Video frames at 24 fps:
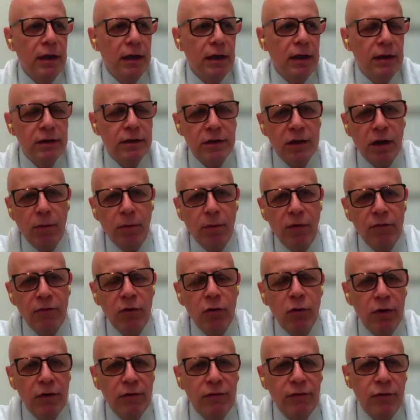some of
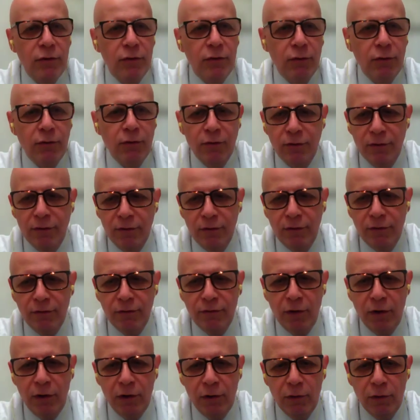you, if you
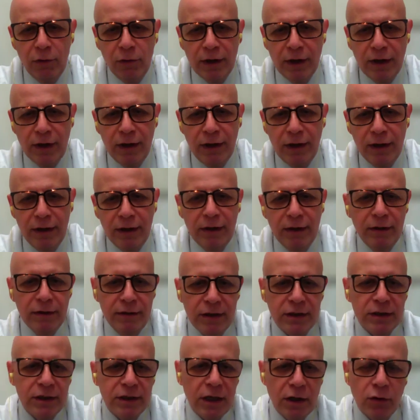follow
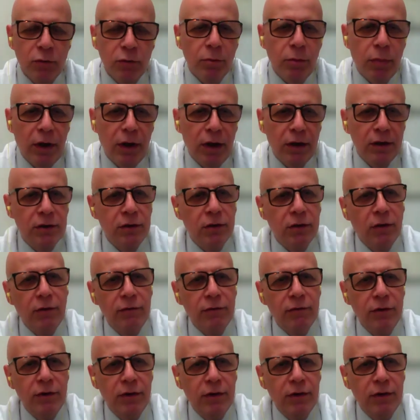the second part of